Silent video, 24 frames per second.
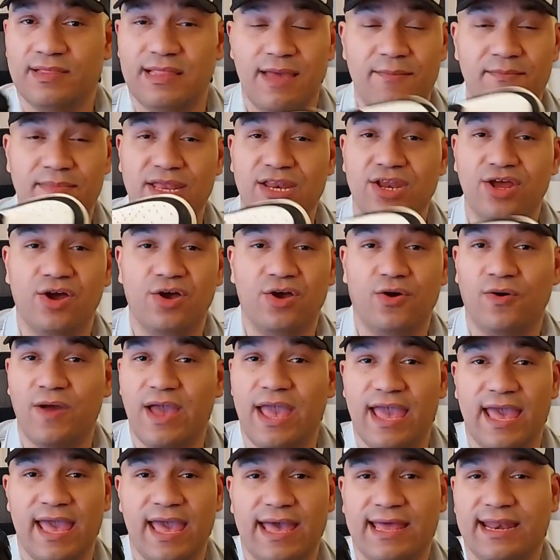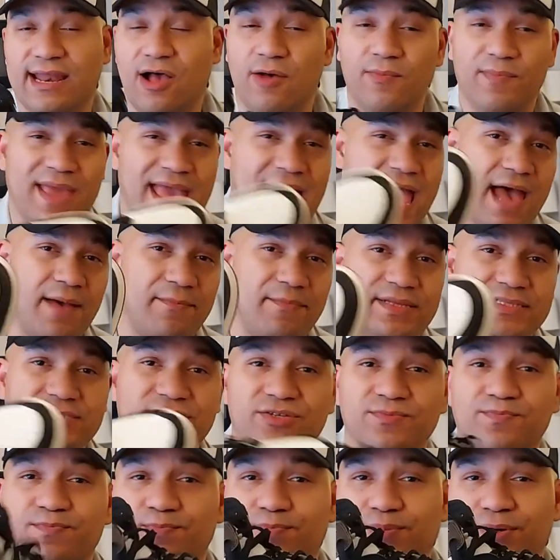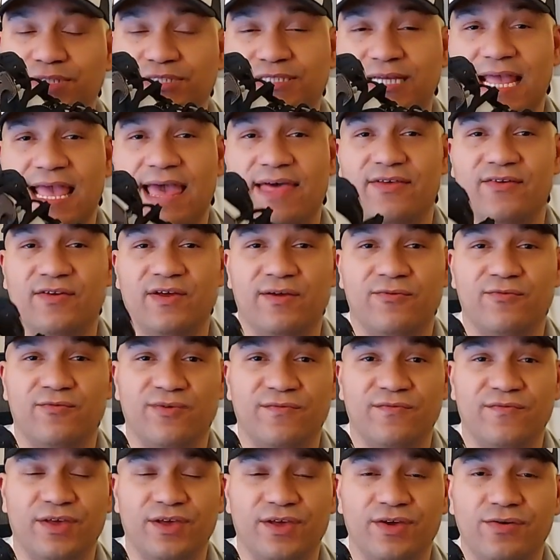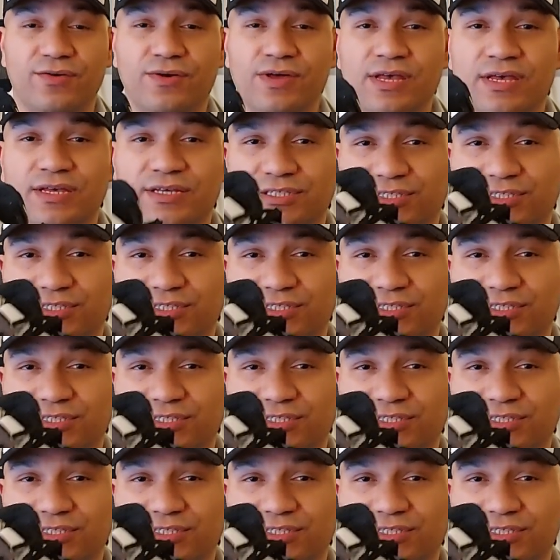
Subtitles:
Let me know and I'll be happy to put together a review